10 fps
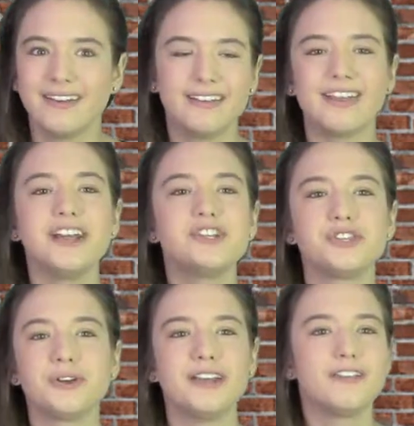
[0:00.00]
Stage
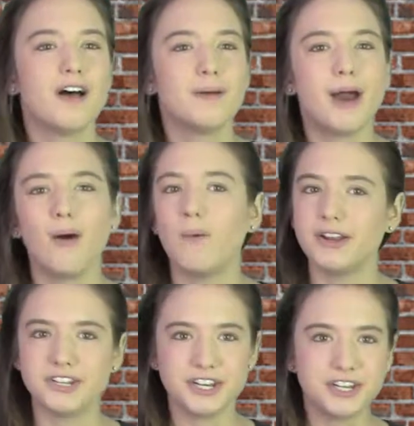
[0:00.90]
3 is all about
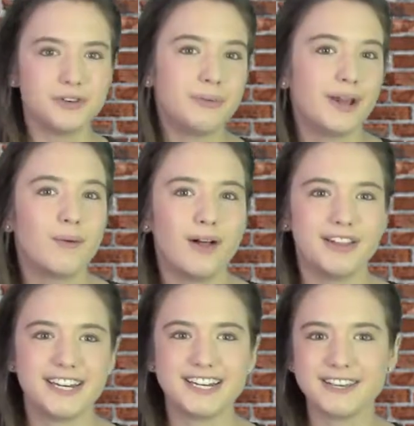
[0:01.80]
what to do when
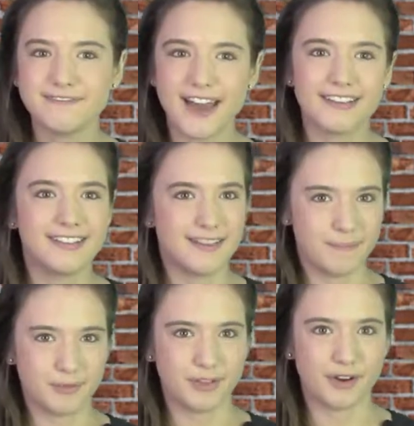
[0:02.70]
quality defects
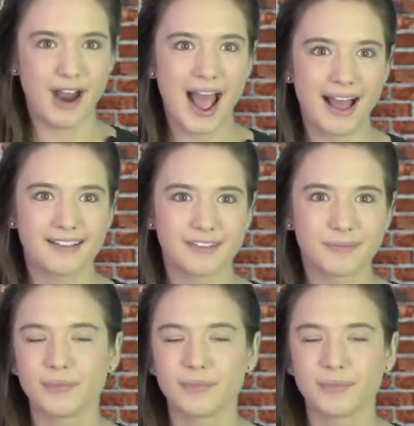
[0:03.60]
slip through the cracks.